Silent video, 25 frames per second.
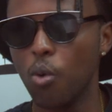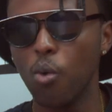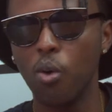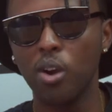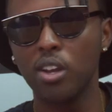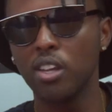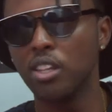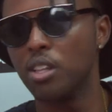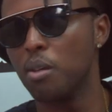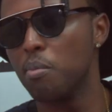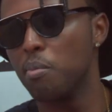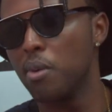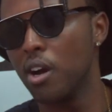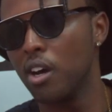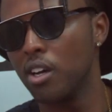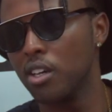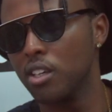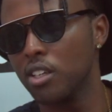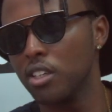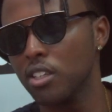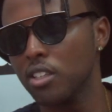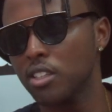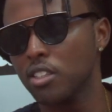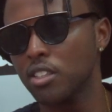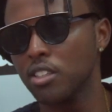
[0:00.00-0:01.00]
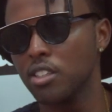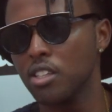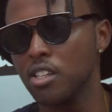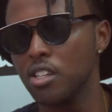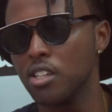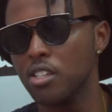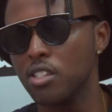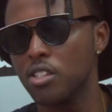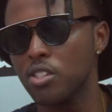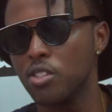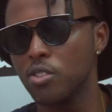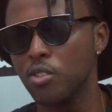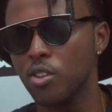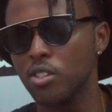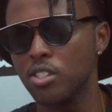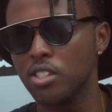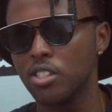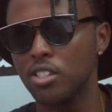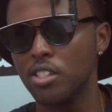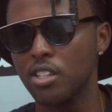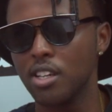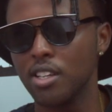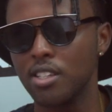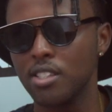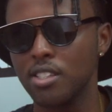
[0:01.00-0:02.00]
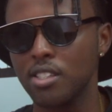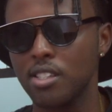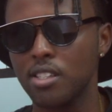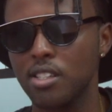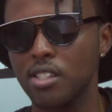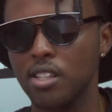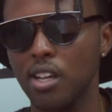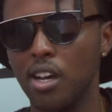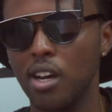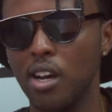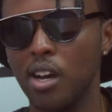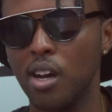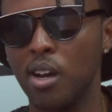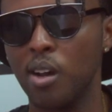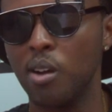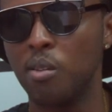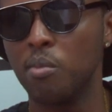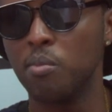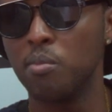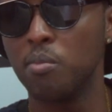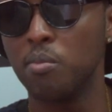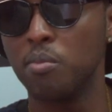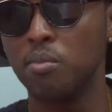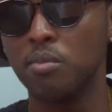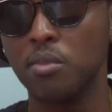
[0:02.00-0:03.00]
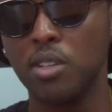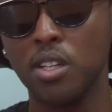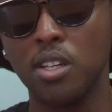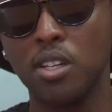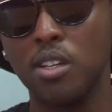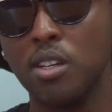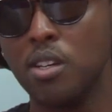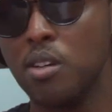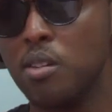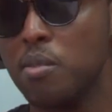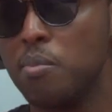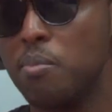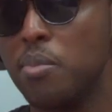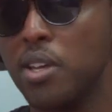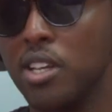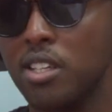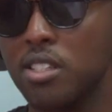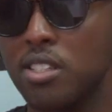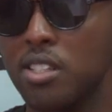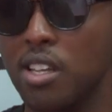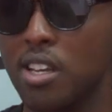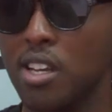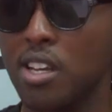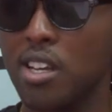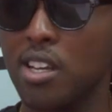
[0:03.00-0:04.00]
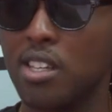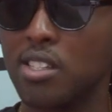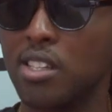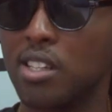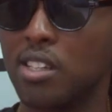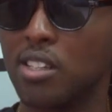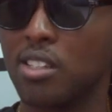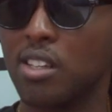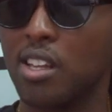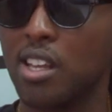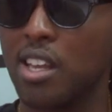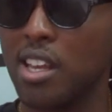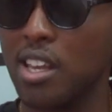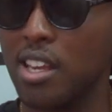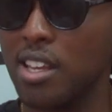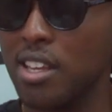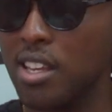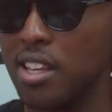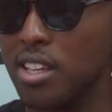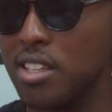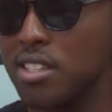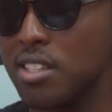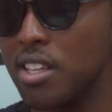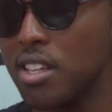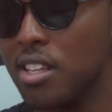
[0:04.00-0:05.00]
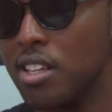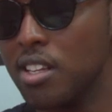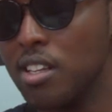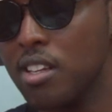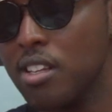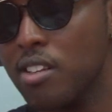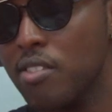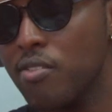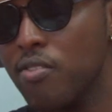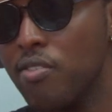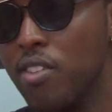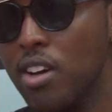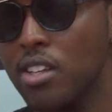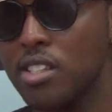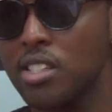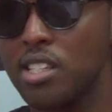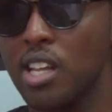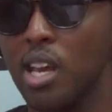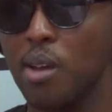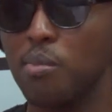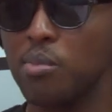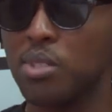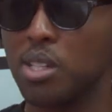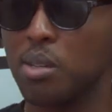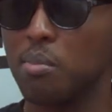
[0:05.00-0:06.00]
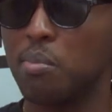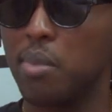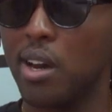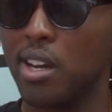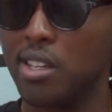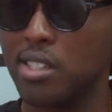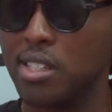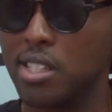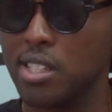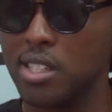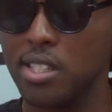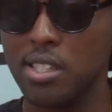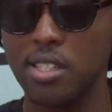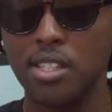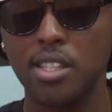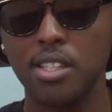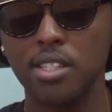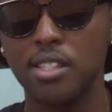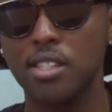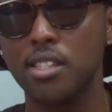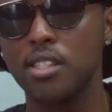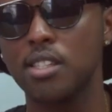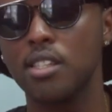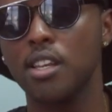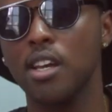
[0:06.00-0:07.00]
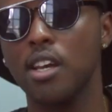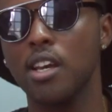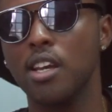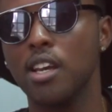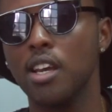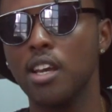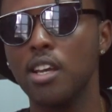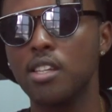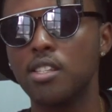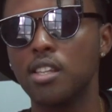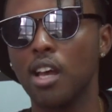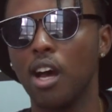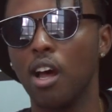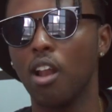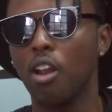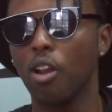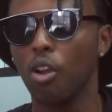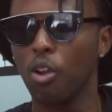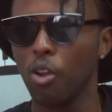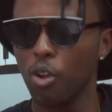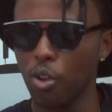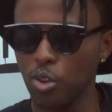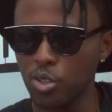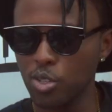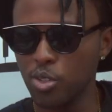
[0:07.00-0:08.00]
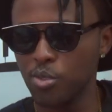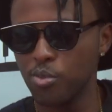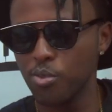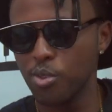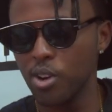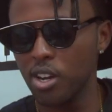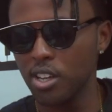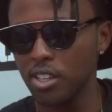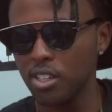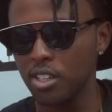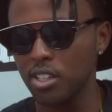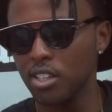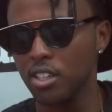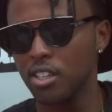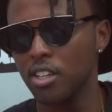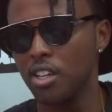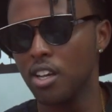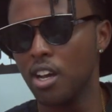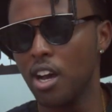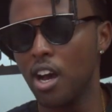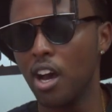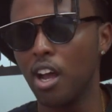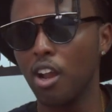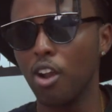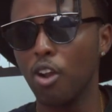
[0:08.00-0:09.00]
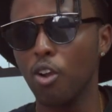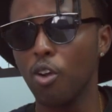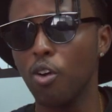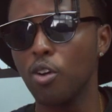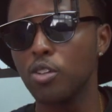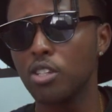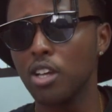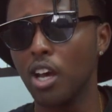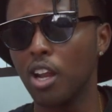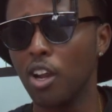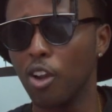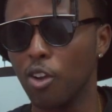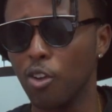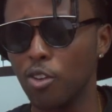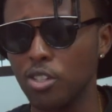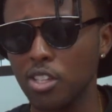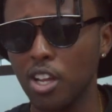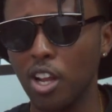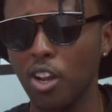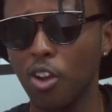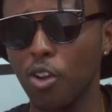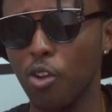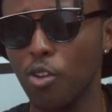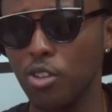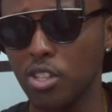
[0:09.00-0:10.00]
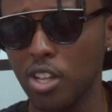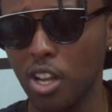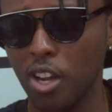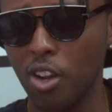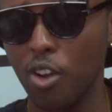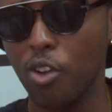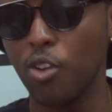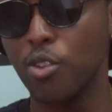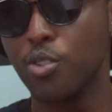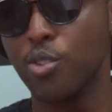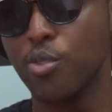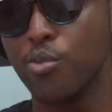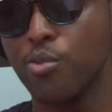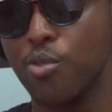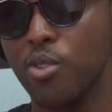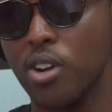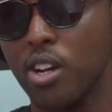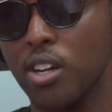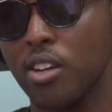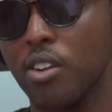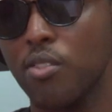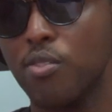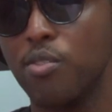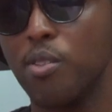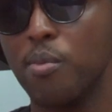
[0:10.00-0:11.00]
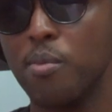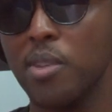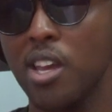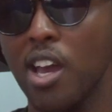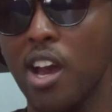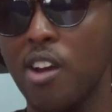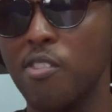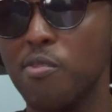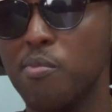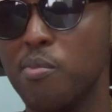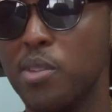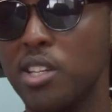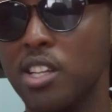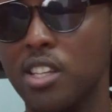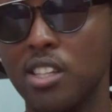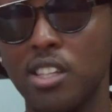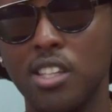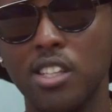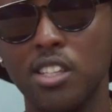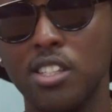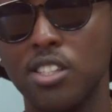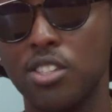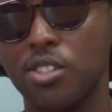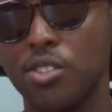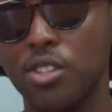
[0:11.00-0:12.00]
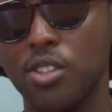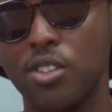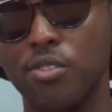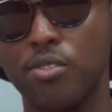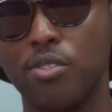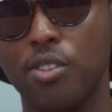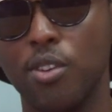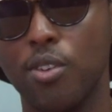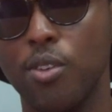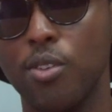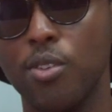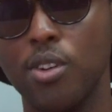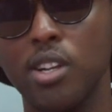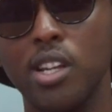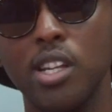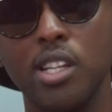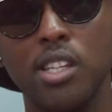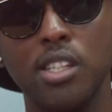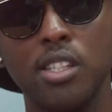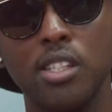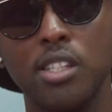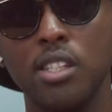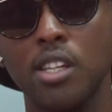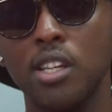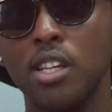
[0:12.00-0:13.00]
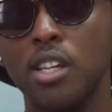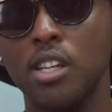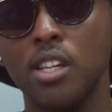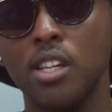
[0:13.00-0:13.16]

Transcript: a walk in the park. It's not just pictures and gigs and fun times and parties. It's a lot of work. A lot of work. For me, I've been in the industry for only